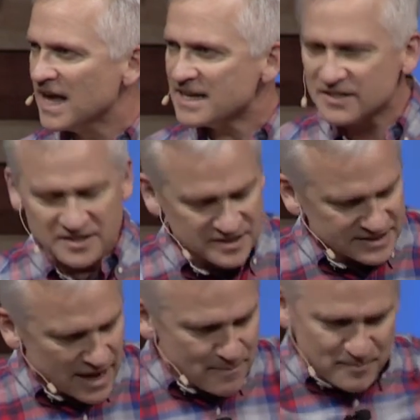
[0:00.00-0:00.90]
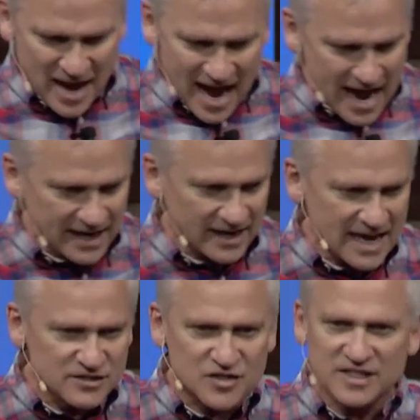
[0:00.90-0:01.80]
Step back
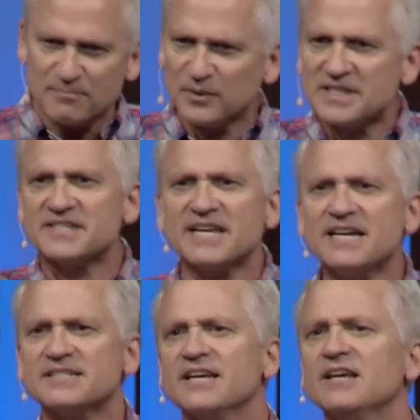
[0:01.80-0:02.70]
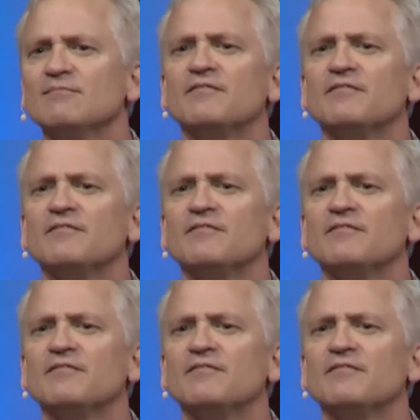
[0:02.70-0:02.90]
and simply say to Him,